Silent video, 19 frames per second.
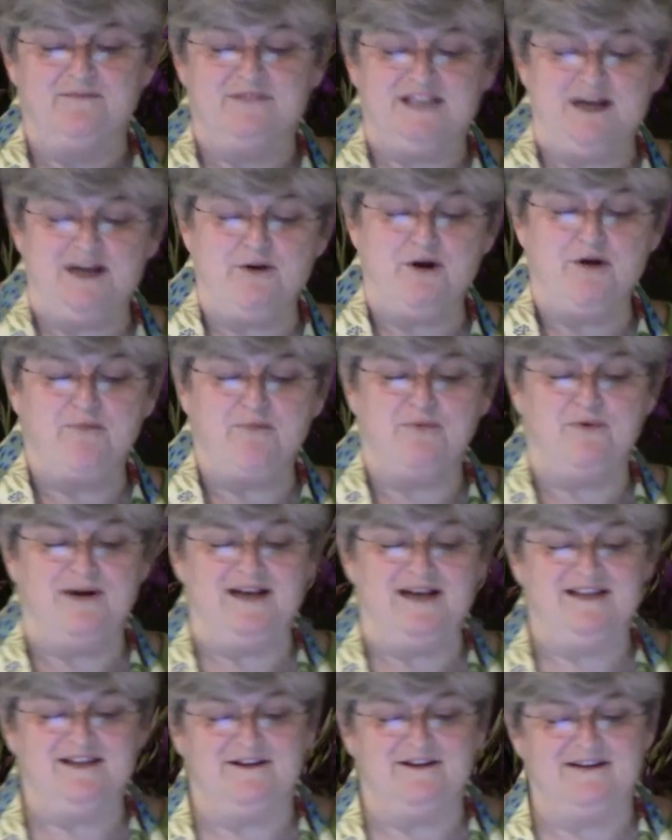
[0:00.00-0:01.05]

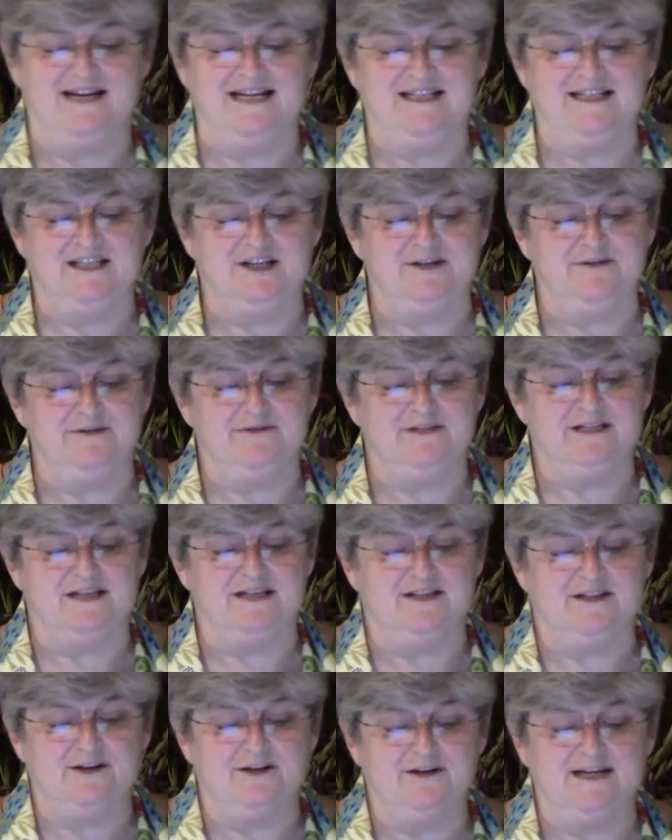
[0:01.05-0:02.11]
0.32 to
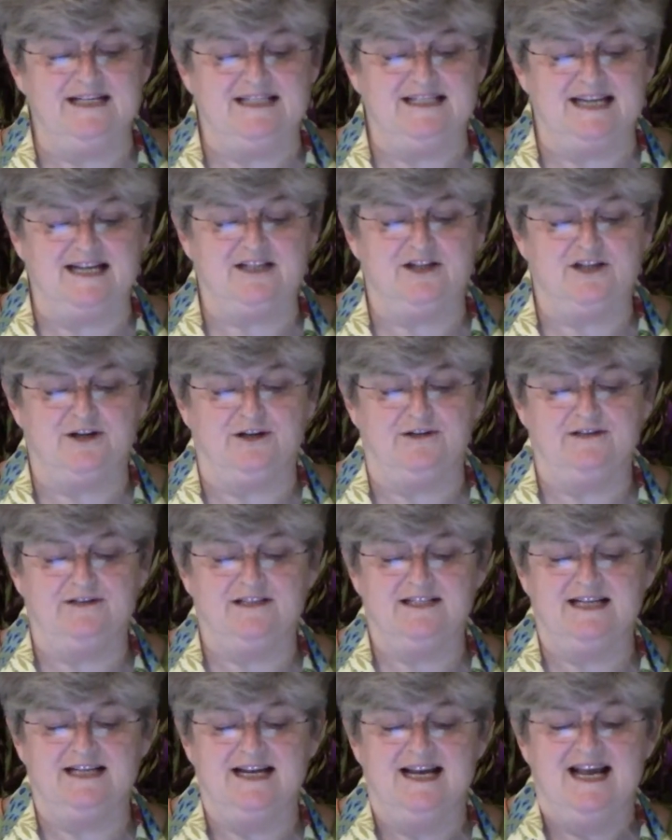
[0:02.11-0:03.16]
36
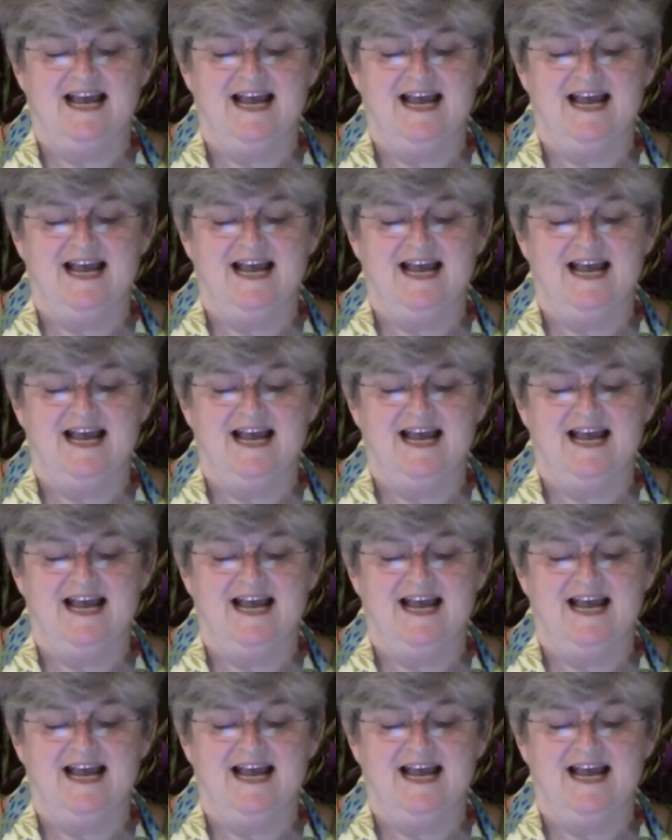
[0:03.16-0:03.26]
hertz